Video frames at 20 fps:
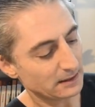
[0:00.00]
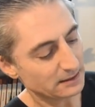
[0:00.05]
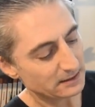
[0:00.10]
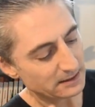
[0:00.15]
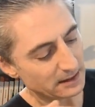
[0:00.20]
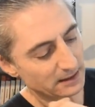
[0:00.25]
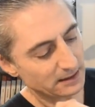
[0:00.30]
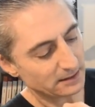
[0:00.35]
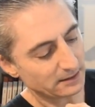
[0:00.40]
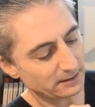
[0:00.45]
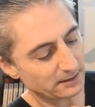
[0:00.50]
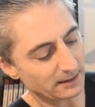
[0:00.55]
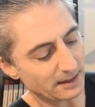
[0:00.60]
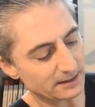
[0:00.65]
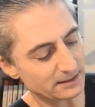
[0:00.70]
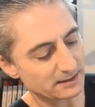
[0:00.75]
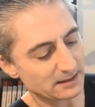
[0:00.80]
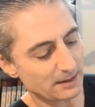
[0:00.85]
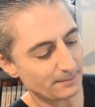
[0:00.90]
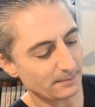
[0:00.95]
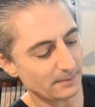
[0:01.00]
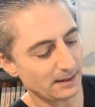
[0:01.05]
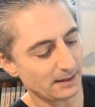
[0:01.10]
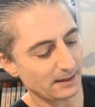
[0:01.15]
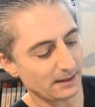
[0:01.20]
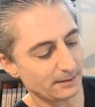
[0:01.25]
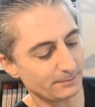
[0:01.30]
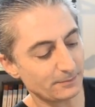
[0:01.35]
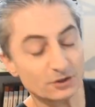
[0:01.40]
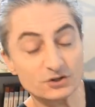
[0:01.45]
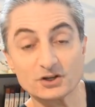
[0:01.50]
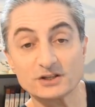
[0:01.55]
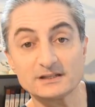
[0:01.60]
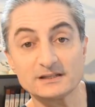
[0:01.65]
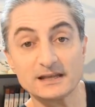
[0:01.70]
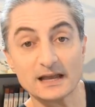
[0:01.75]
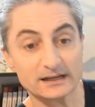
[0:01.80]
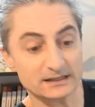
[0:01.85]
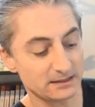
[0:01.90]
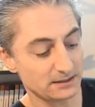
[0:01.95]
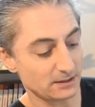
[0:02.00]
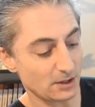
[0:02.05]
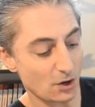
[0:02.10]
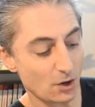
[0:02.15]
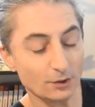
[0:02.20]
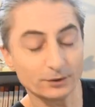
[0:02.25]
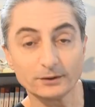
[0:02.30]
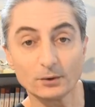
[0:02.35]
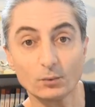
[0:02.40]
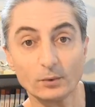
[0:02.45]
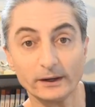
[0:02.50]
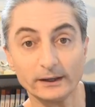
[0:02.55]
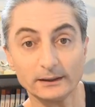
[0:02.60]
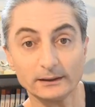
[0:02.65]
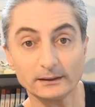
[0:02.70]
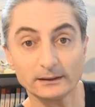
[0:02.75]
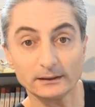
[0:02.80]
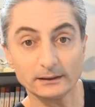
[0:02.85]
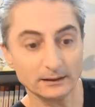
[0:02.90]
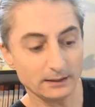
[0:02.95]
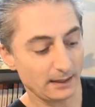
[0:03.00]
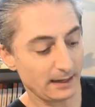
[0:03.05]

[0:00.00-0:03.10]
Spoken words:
See, there are some emergency exits on the wing.